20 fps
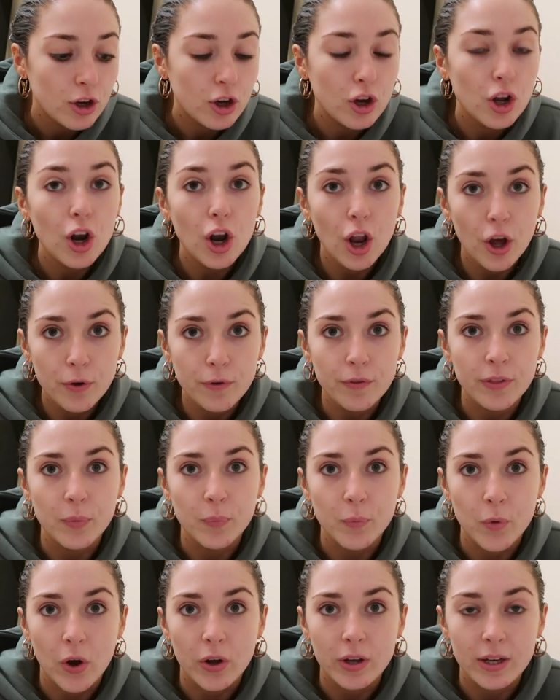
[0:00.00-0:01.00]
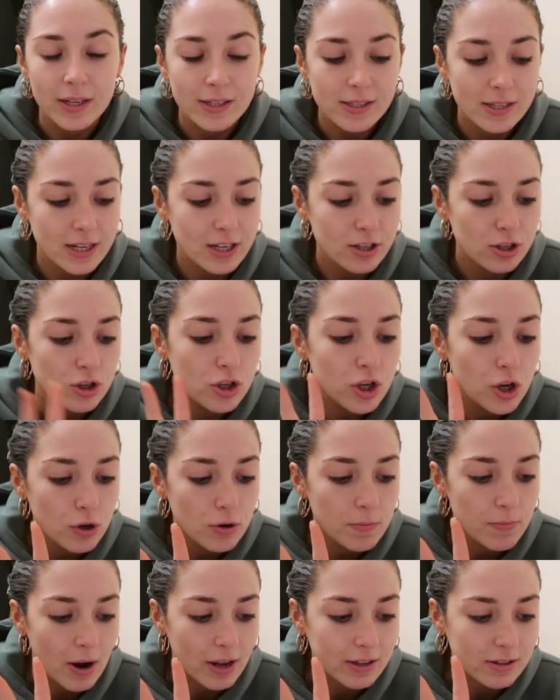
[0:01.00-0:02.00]
clothing wise, these are
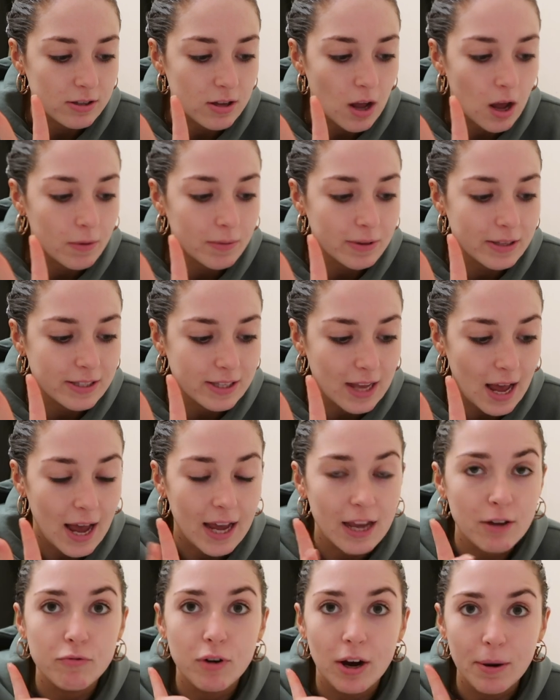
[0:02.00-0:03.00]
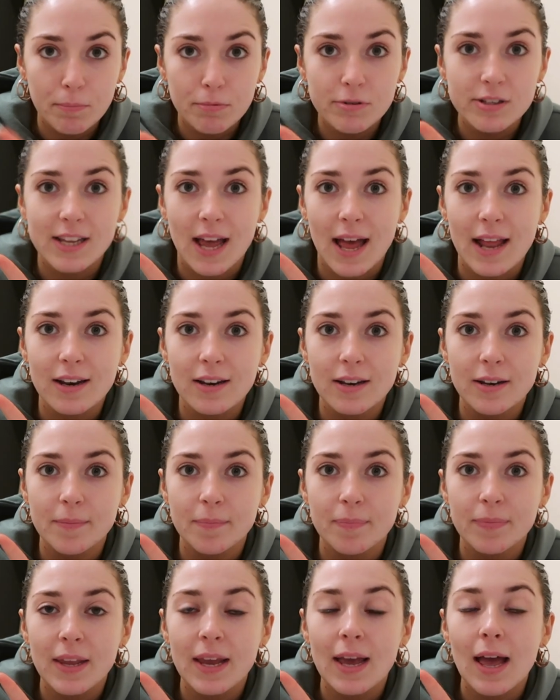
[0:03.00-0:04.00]
two brands that I would say represent,
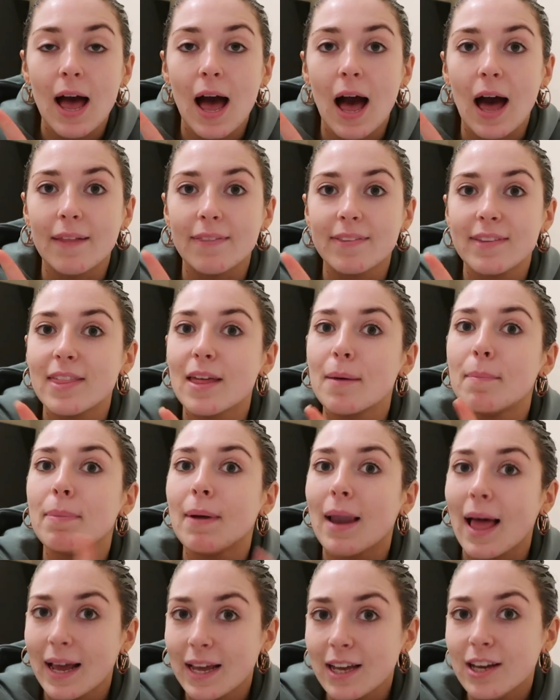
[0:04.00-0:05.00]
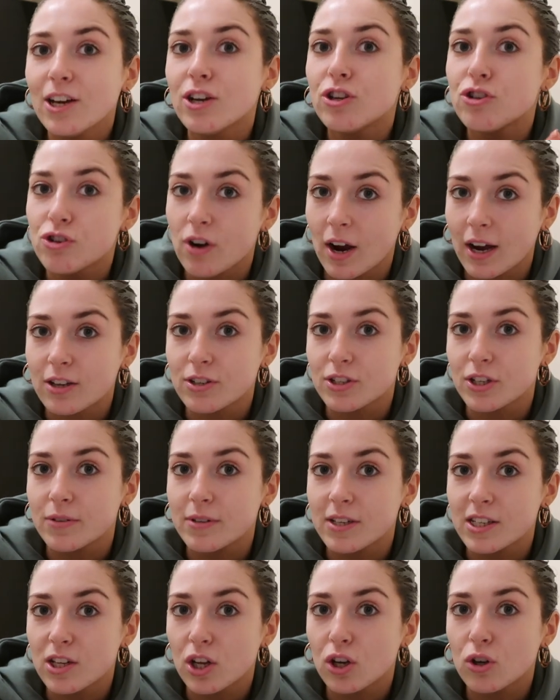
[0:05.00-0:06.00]
and the Blank
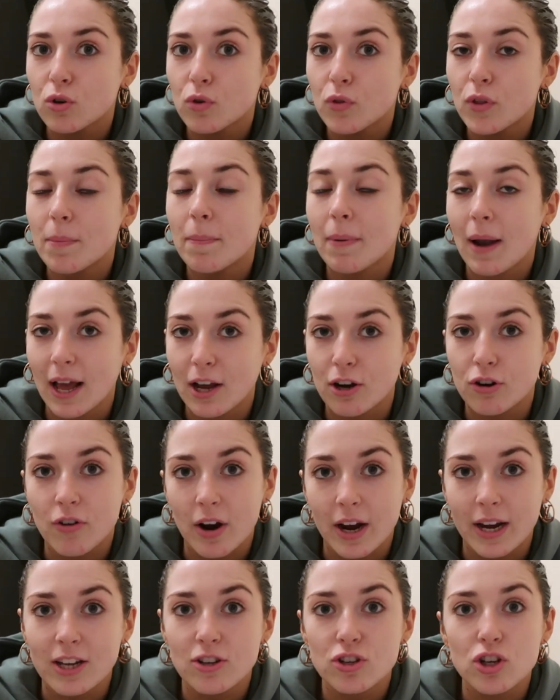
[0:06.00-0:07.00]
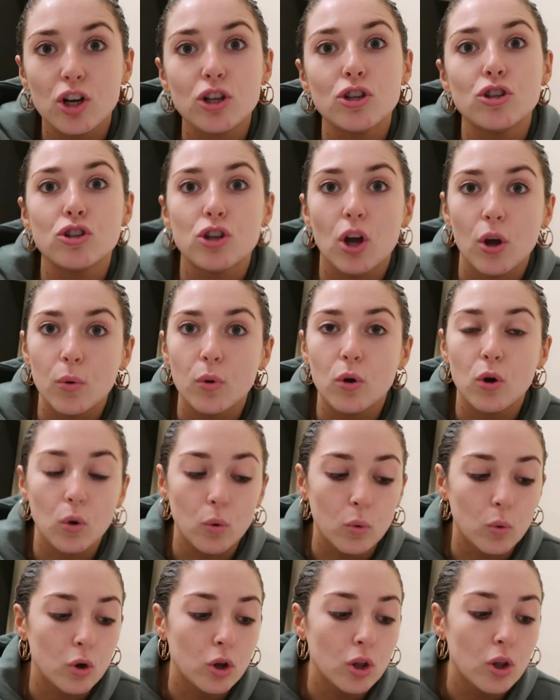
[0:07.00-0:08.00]
tracksuits, it's like called the Blank range, are so
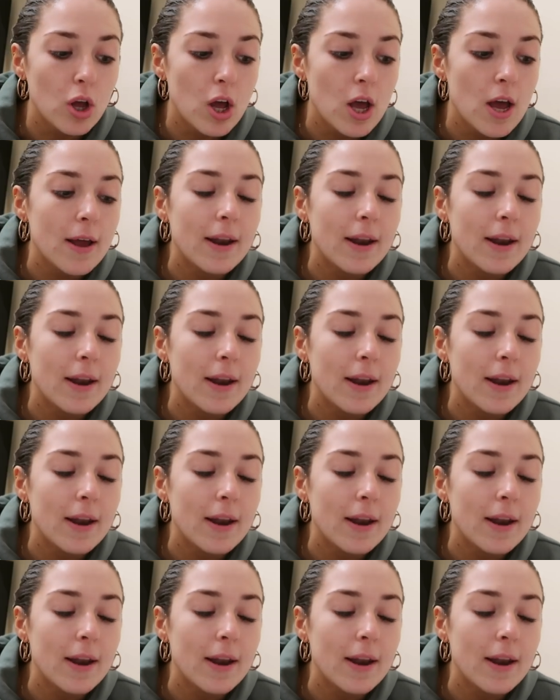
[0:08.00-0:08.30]
cool.